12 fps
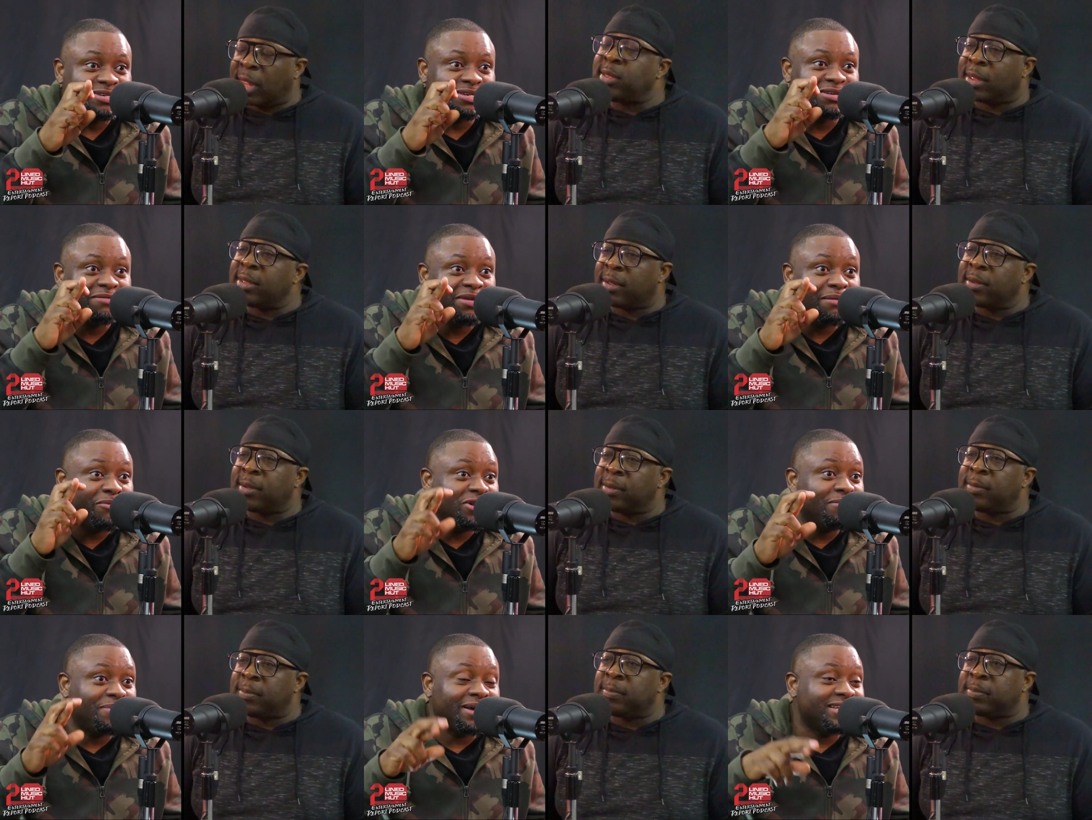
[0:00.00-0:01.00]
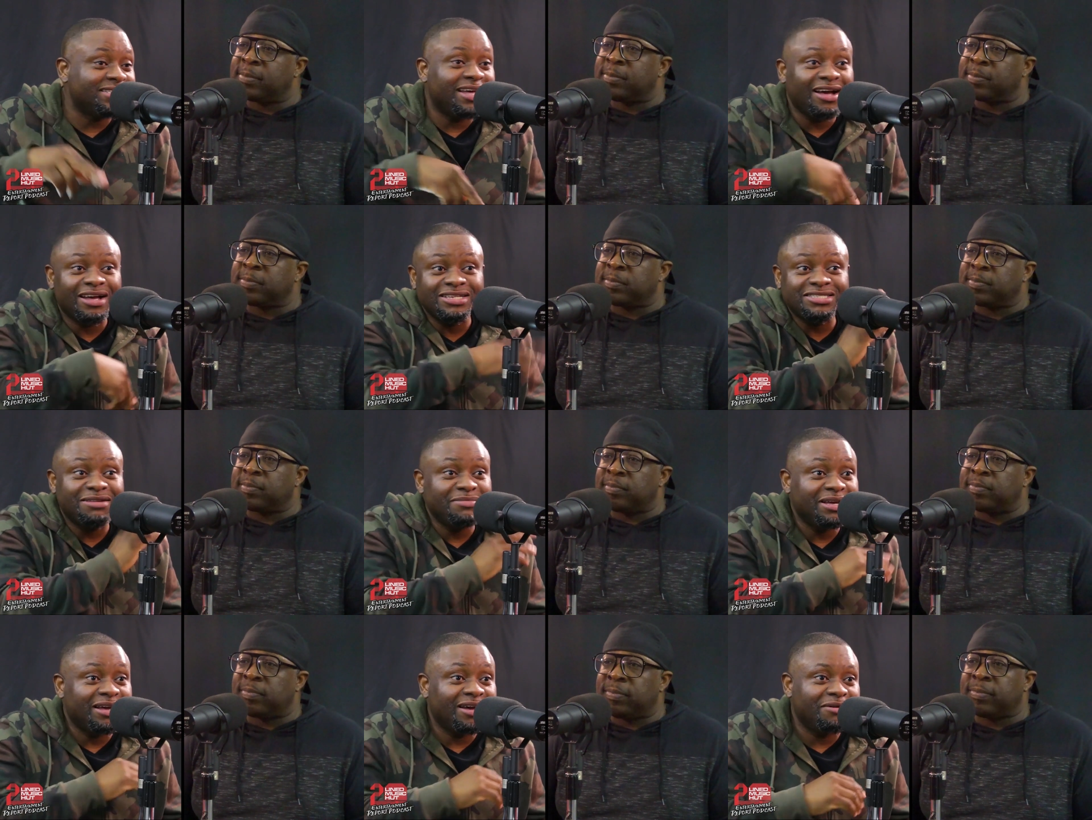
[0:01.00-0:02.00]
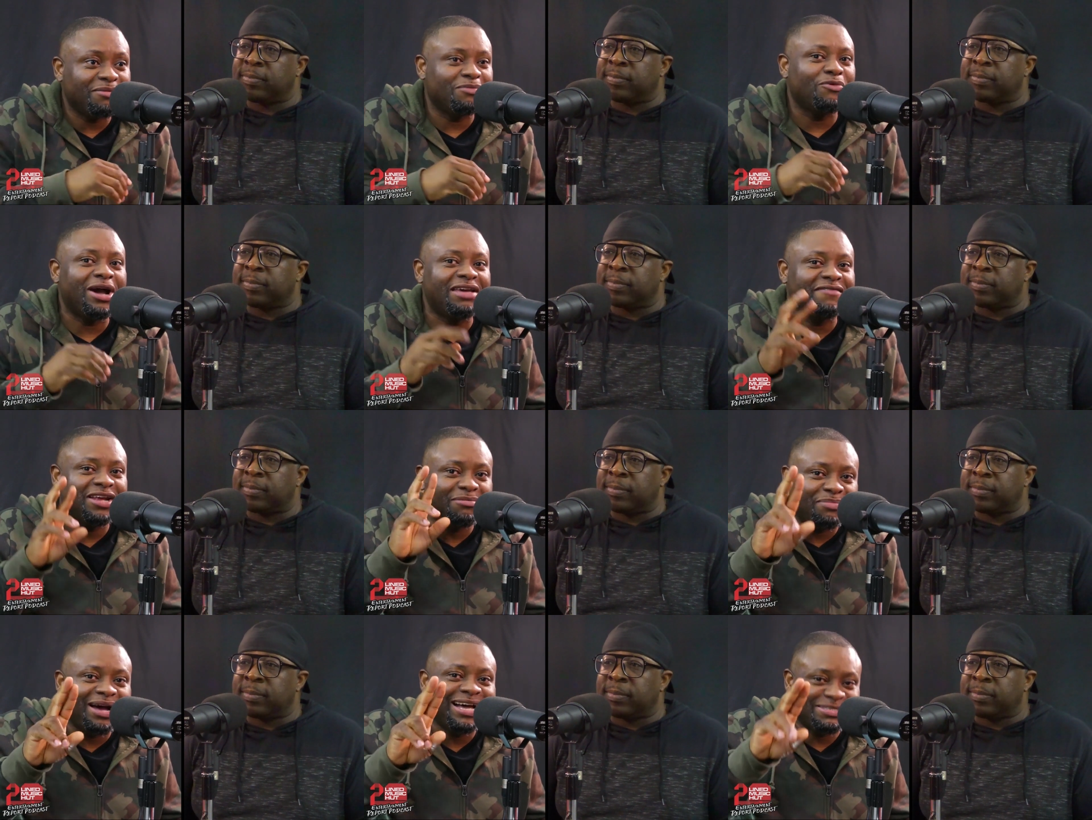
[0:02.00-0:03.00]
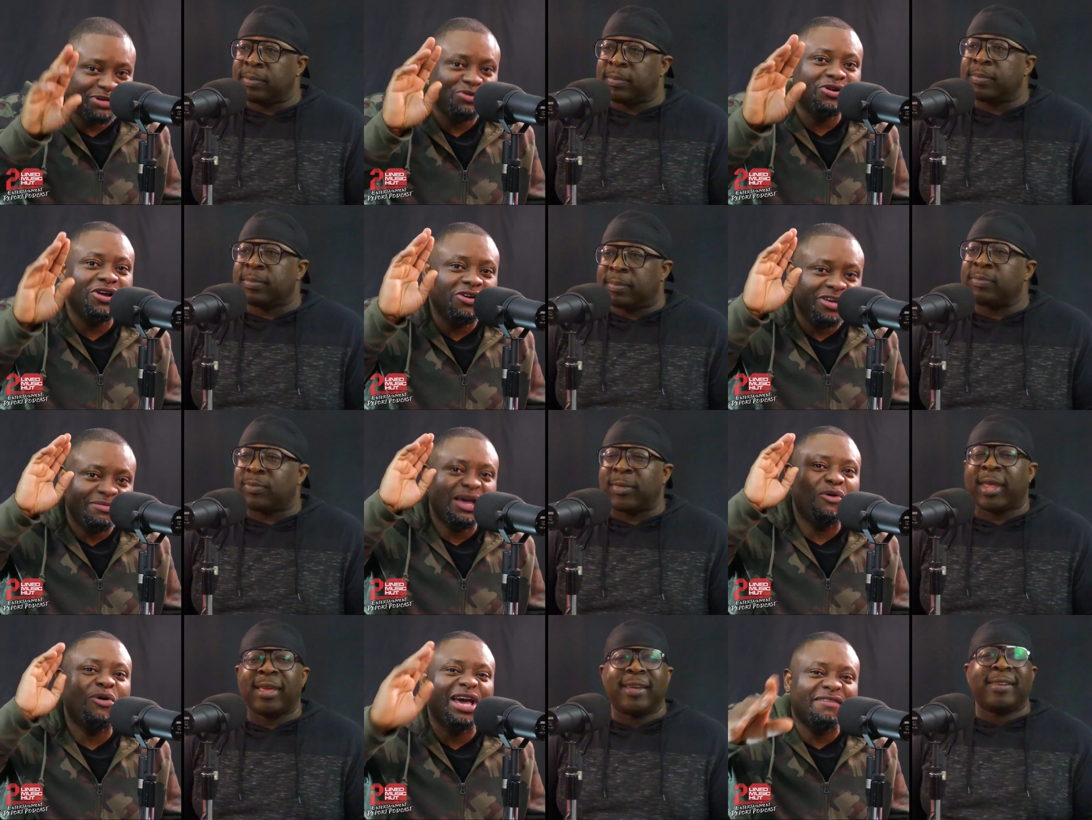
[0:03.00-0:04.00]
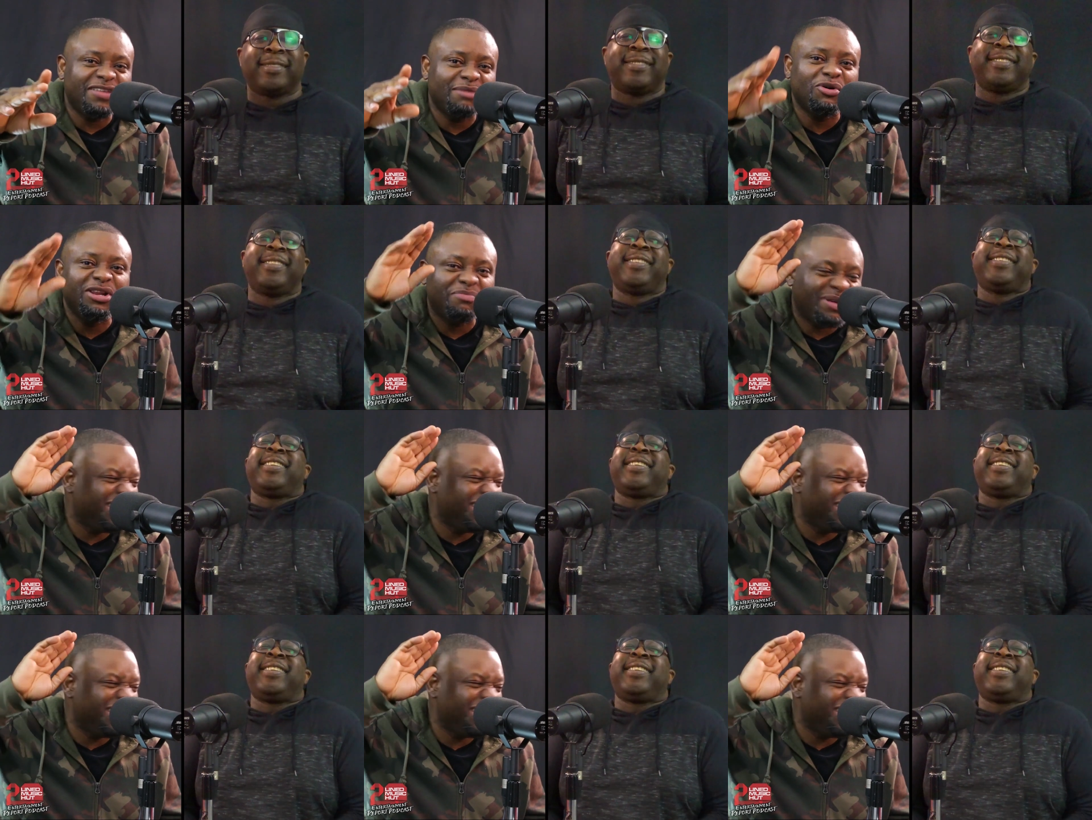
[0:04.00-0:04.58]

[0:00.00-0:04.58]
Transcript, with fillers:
Speaker 1: she gave me a body pass, dog, and sent me a wife with that pass. But no one will give me a wife with a body